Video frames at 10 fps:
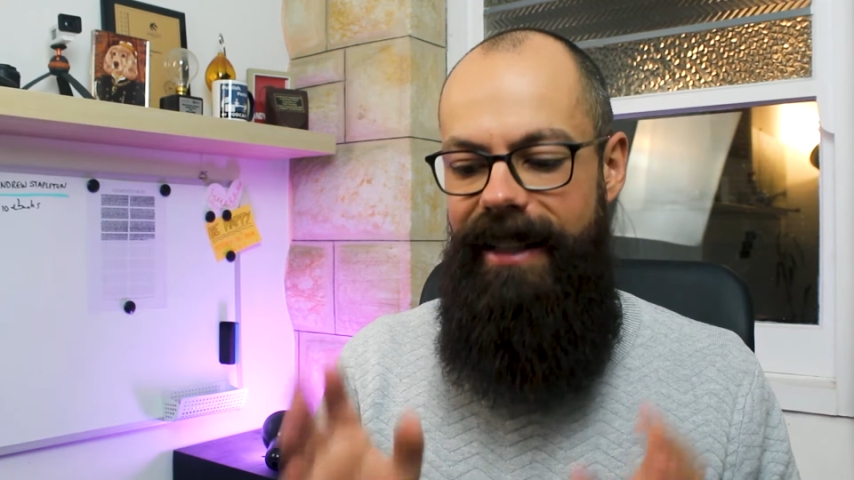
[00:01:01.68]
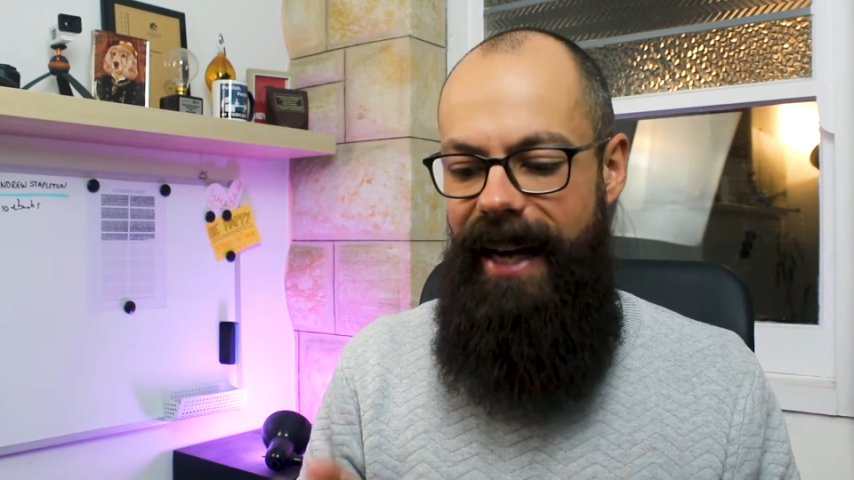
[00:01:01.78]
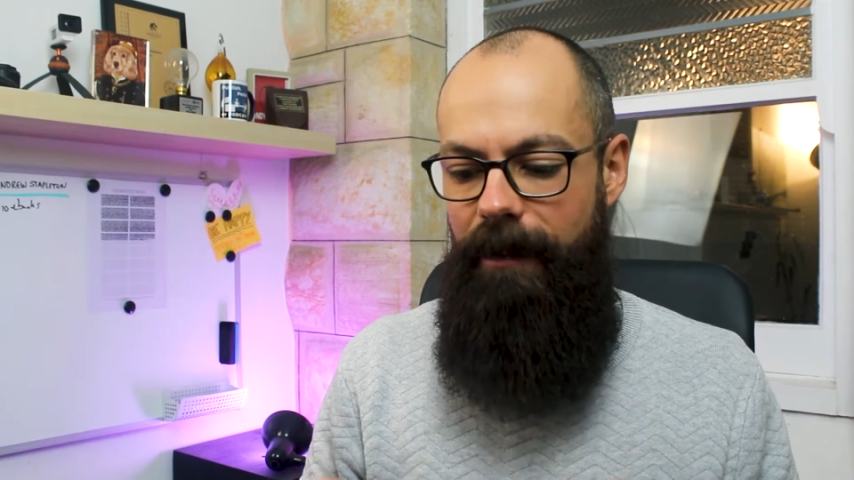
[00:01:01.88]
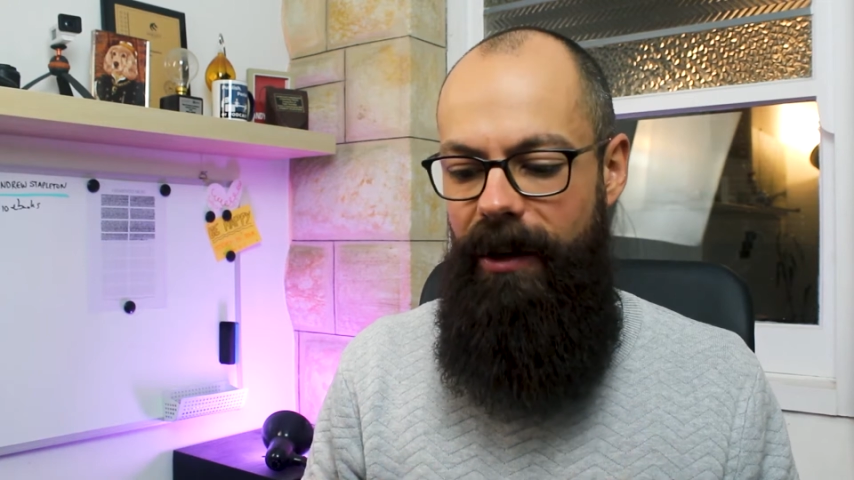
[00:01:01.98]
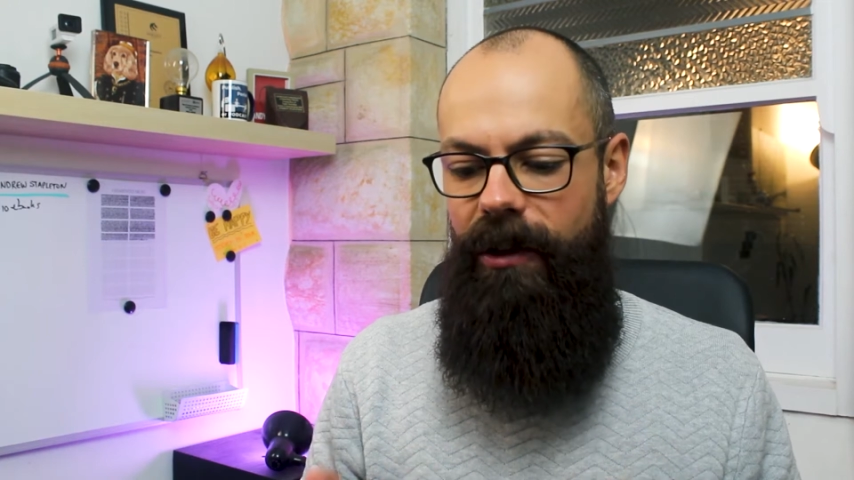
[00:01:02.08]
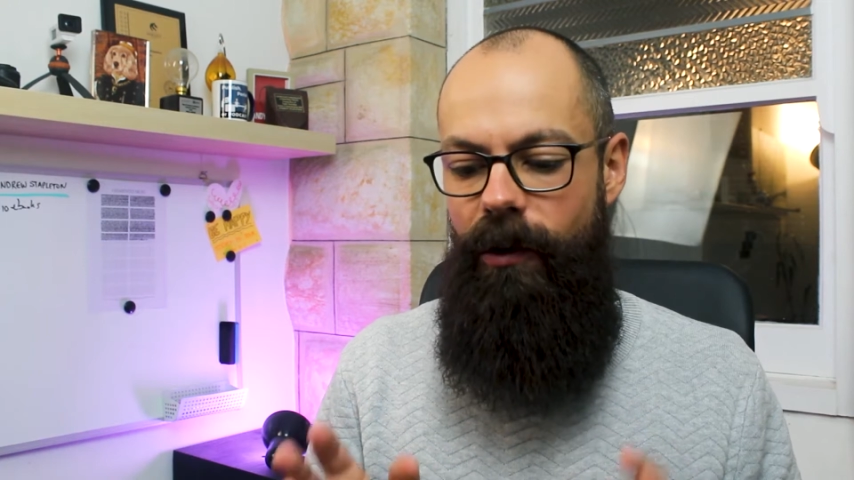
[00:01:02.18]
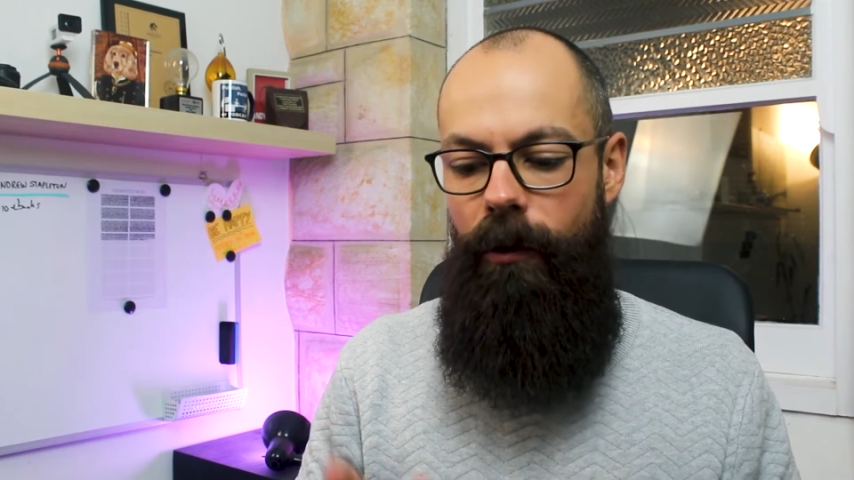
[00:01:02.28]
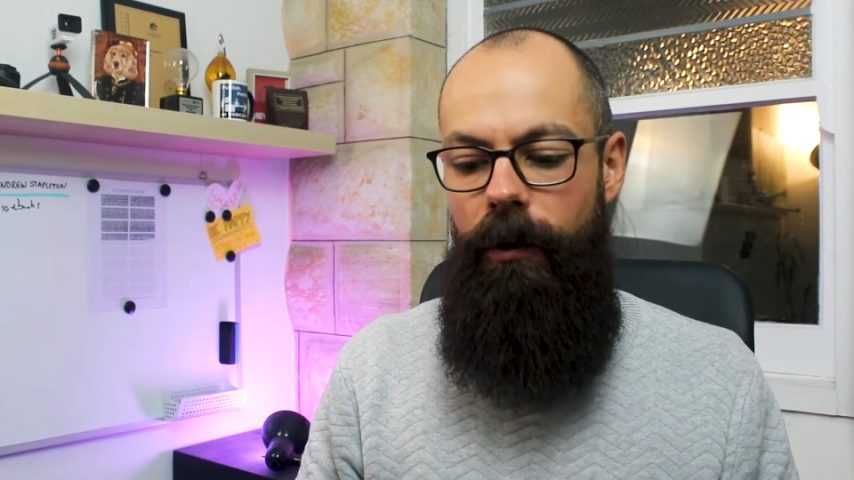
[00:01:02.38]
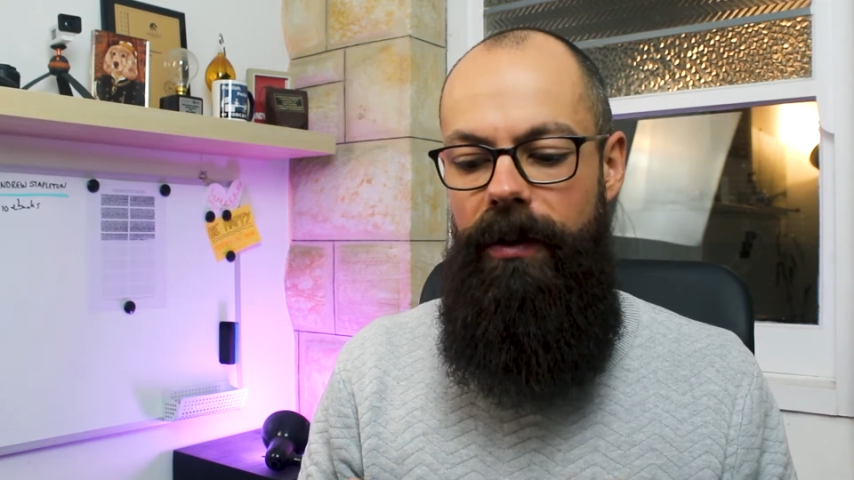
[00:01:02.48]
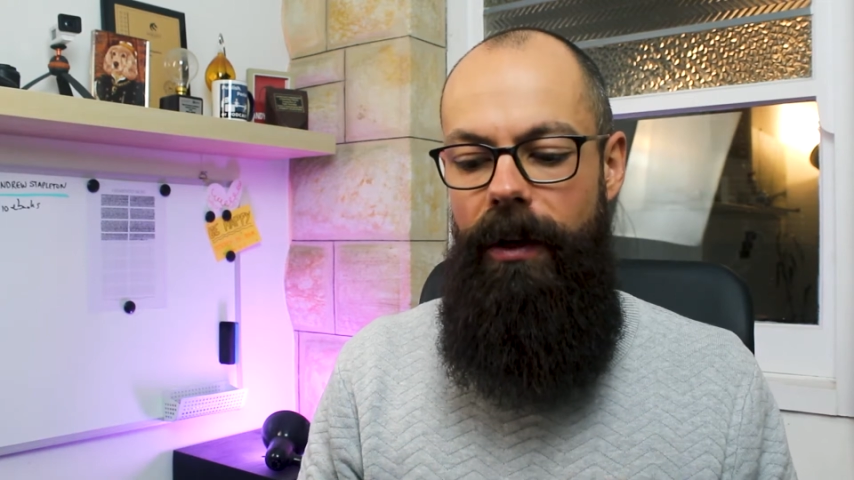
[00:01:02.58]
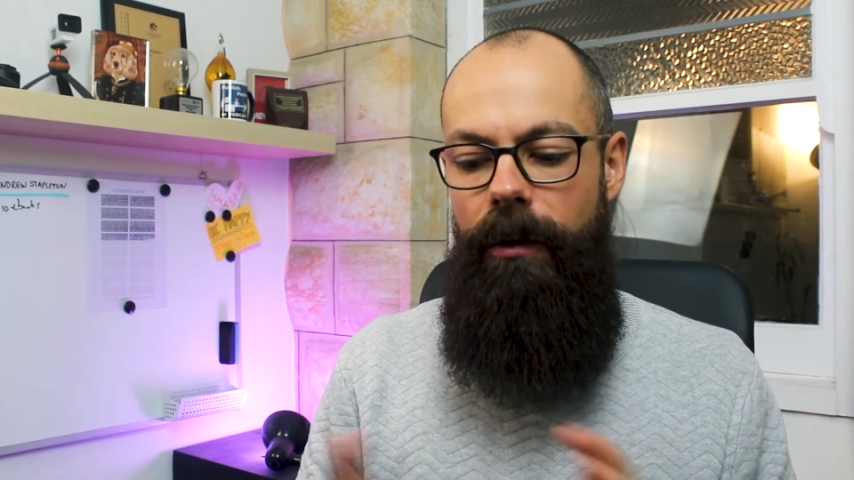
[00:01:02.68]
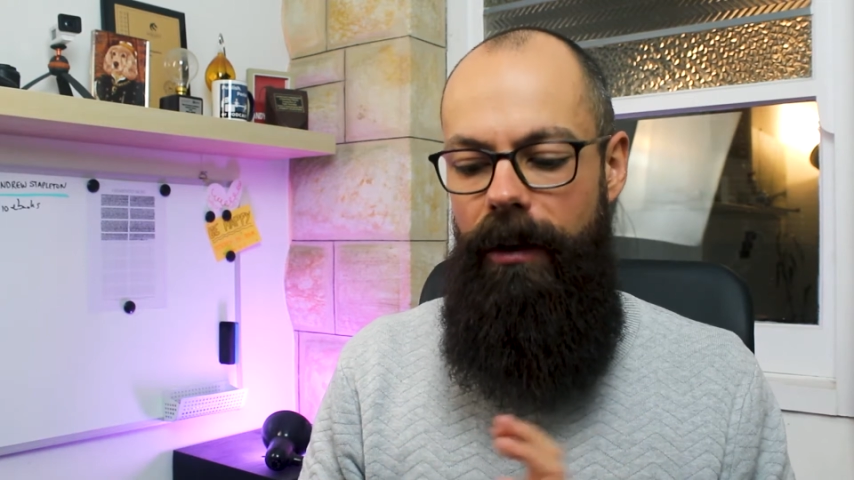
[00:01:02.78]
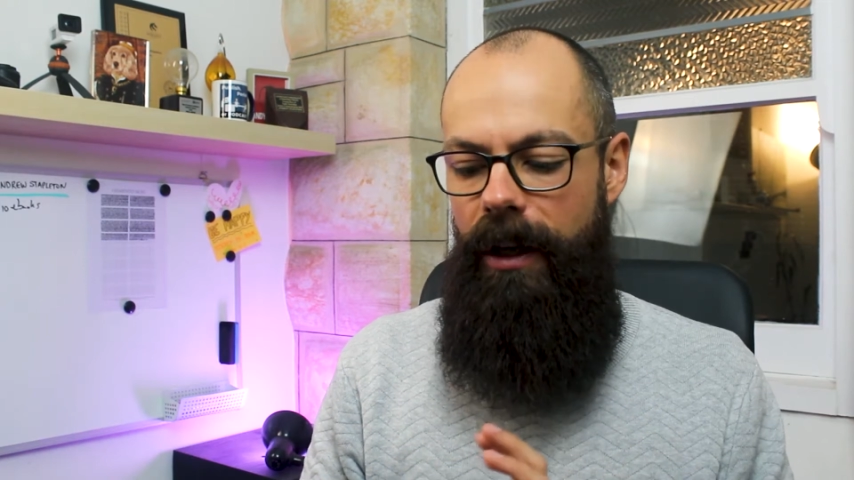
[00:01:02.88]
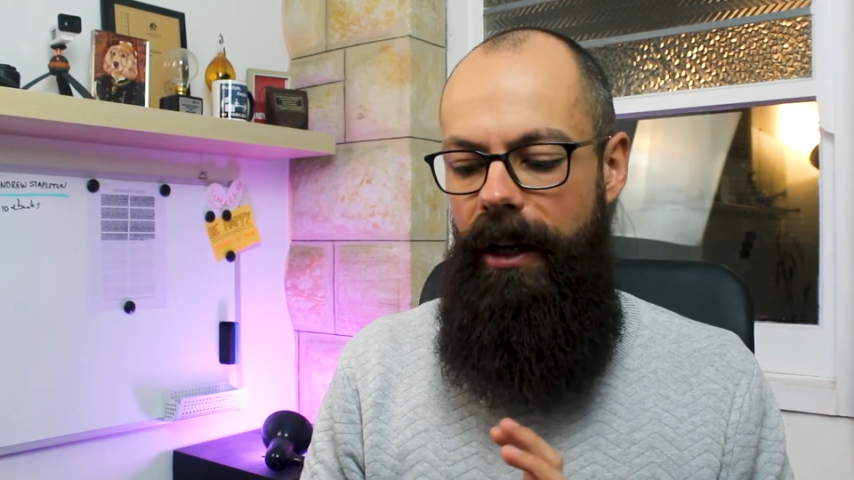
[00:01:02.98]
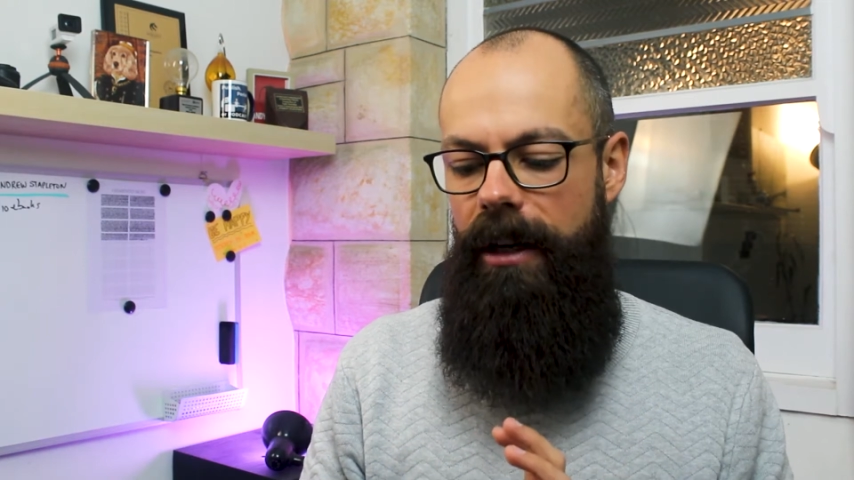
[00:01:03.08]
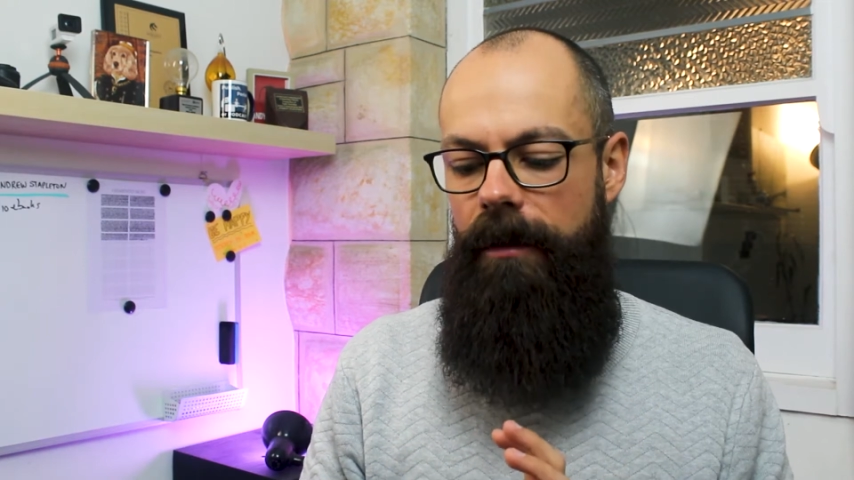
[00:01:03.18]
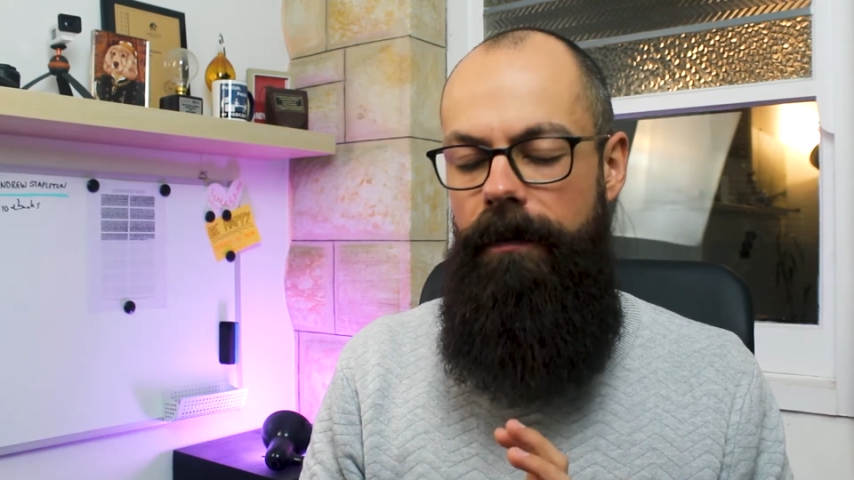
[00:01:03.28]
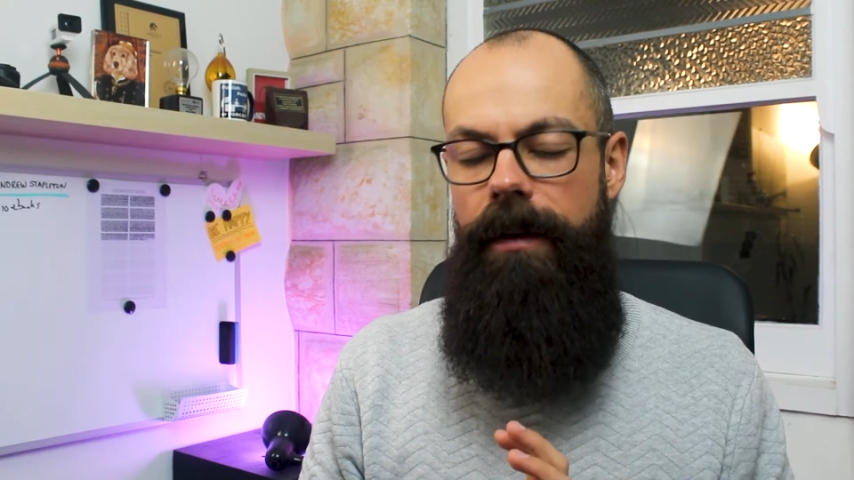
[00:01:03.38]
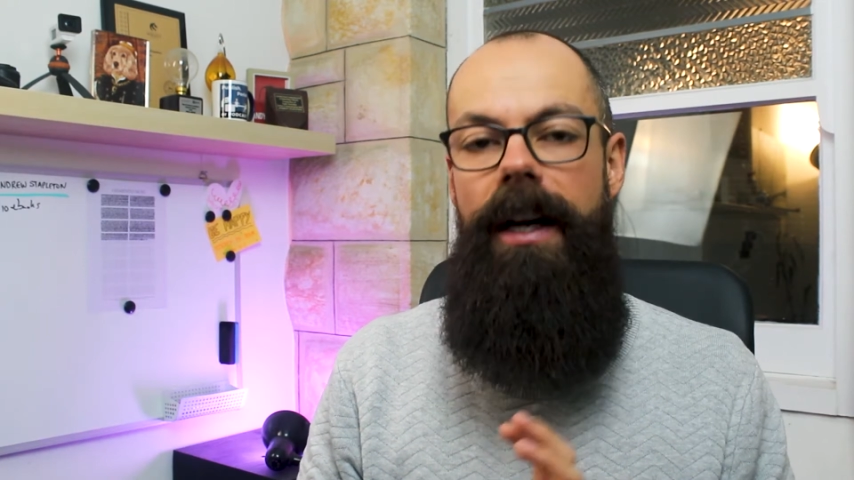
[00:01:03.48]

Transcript: damage also kind of